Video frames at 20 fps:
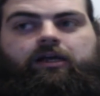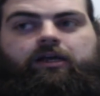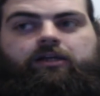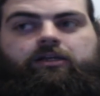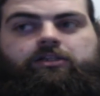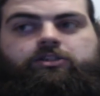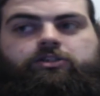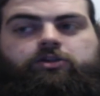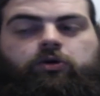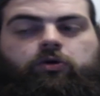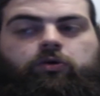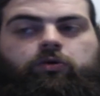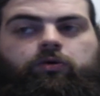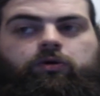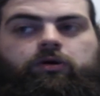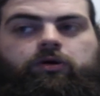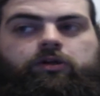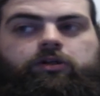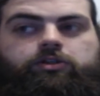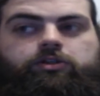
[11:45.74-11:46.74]
So
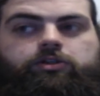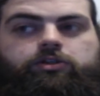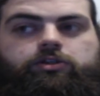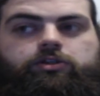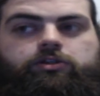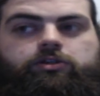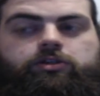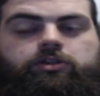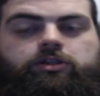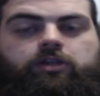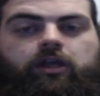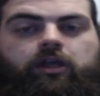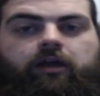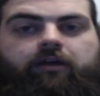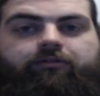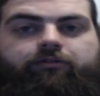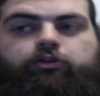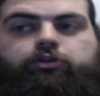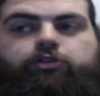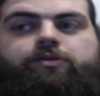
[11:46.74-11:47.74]

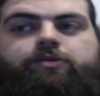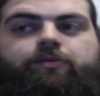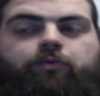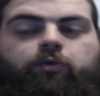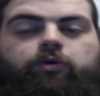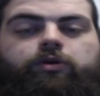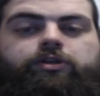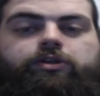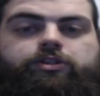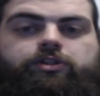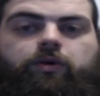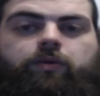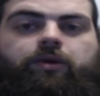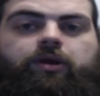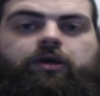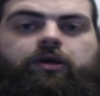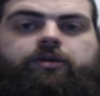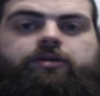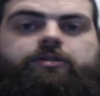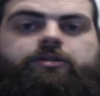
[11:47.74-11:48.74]
if you're supporting someone
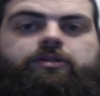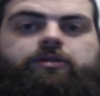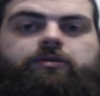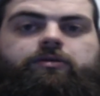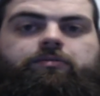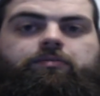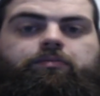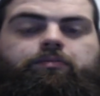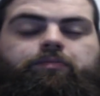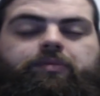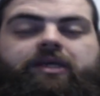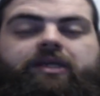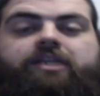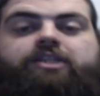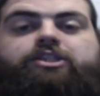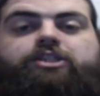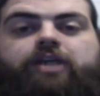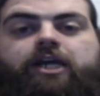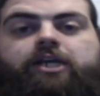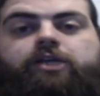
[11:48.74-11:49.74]
else, be
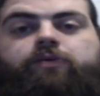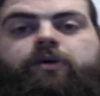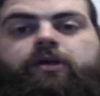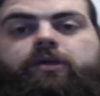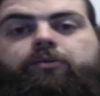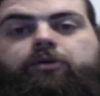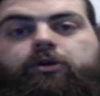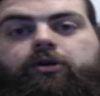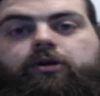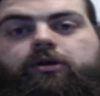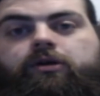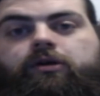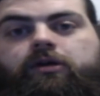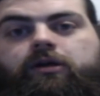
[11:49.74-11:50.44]
genuine about it,